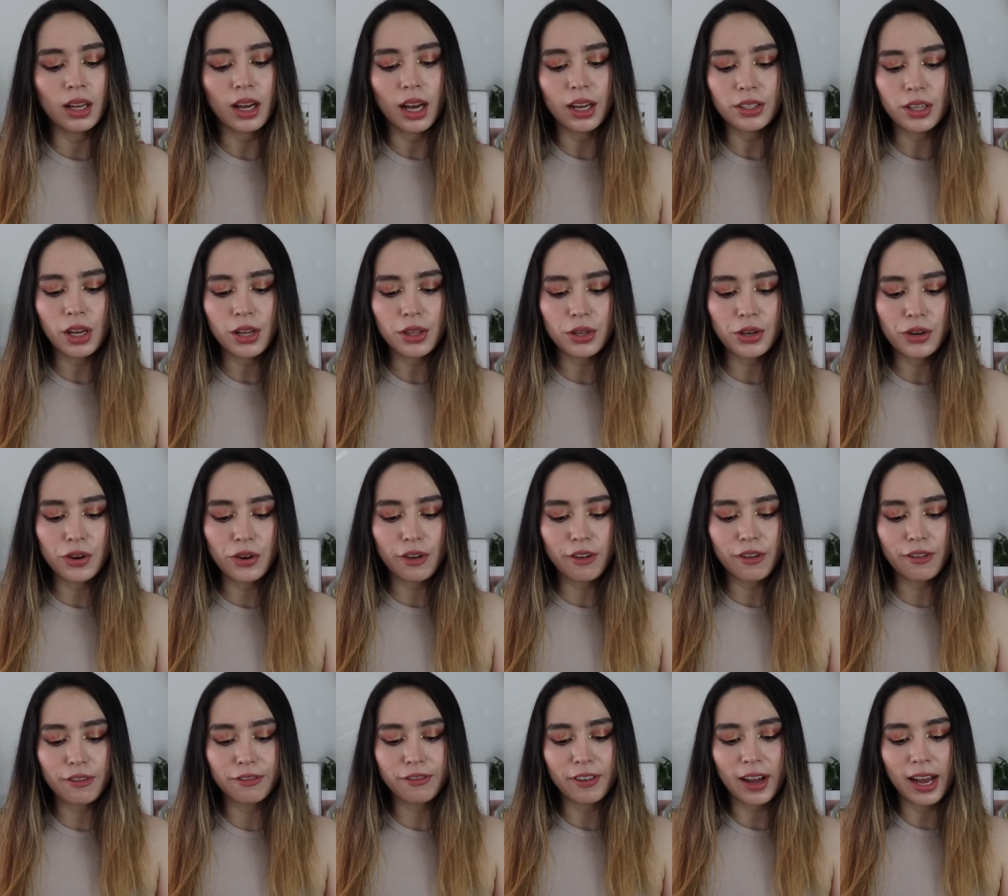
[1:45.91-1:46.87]
Another
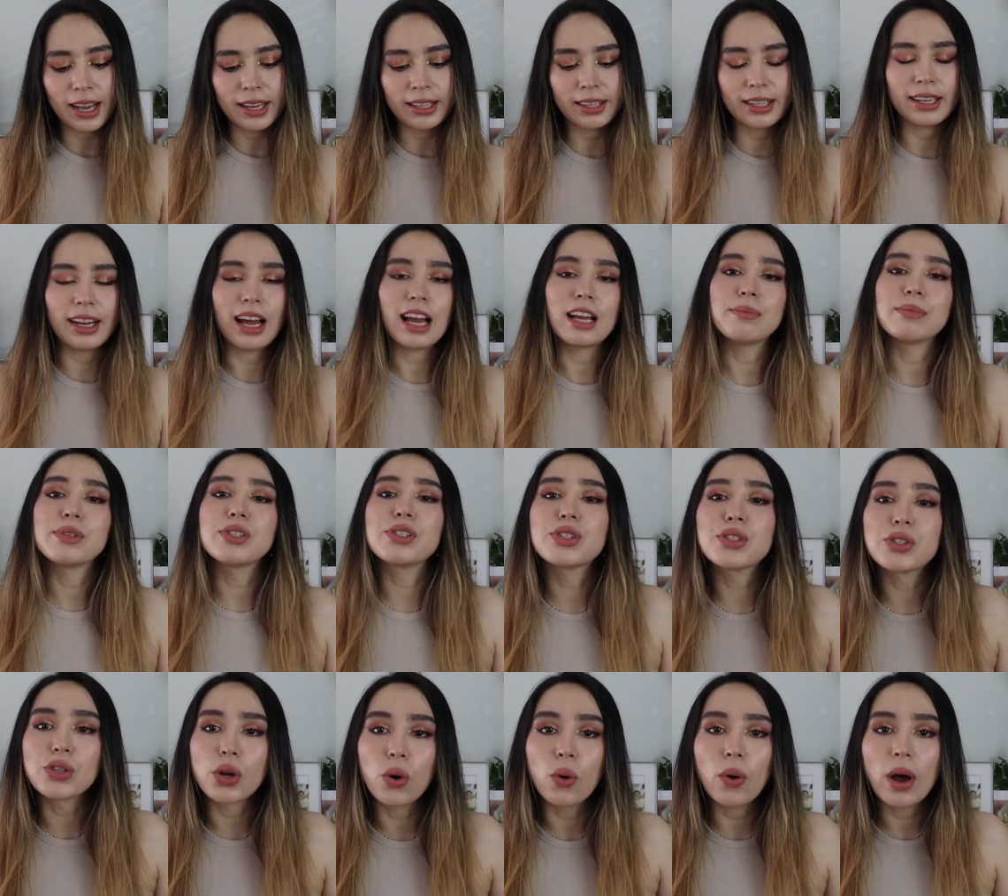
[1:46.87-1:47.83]
find that I'm
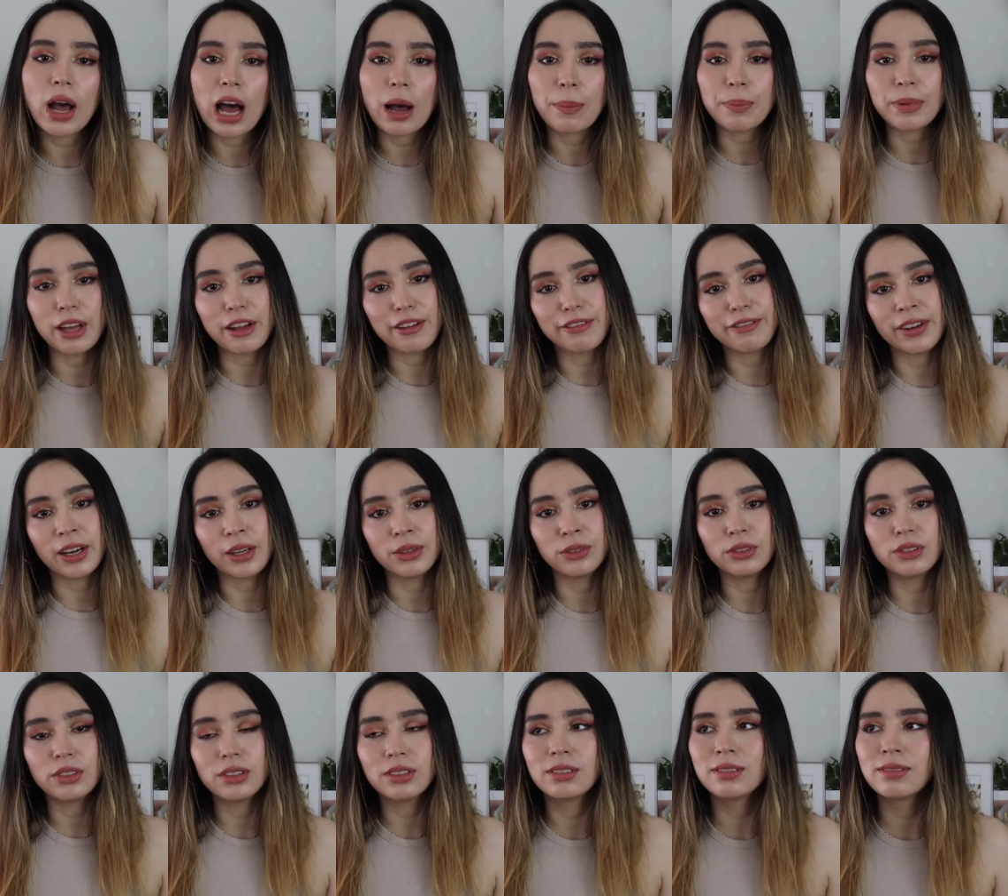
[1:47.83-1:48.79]
so happy I
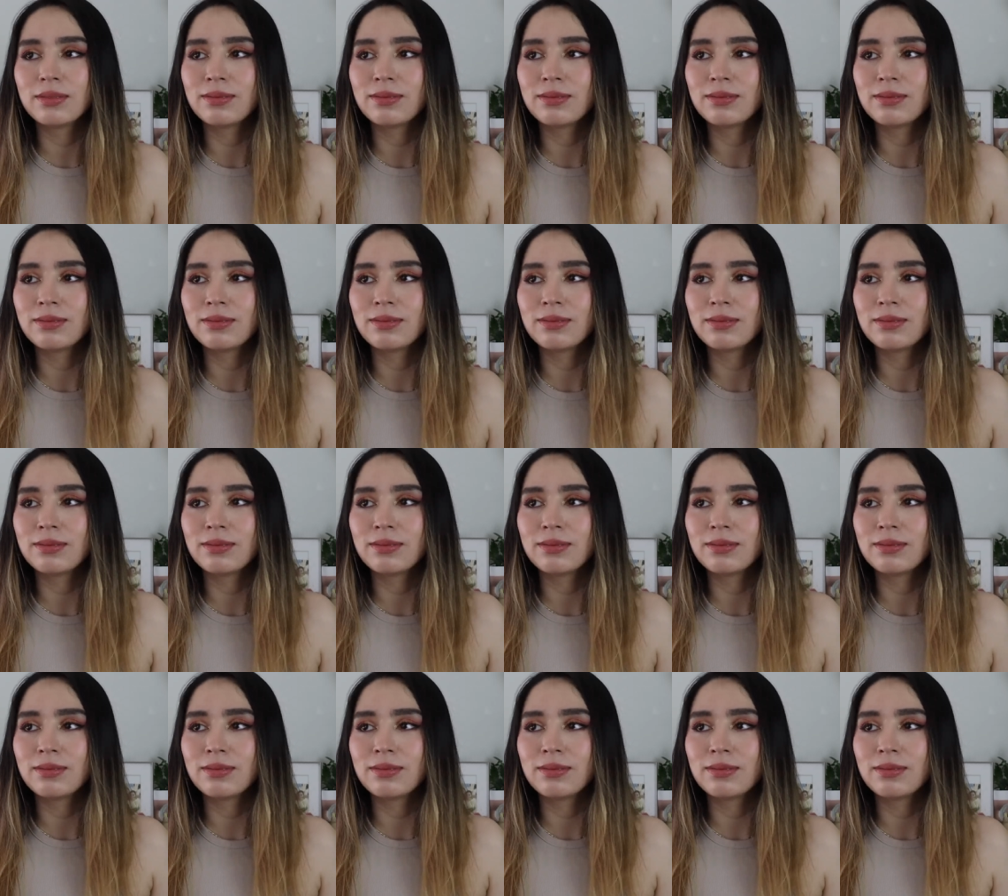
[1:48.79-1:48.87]
found,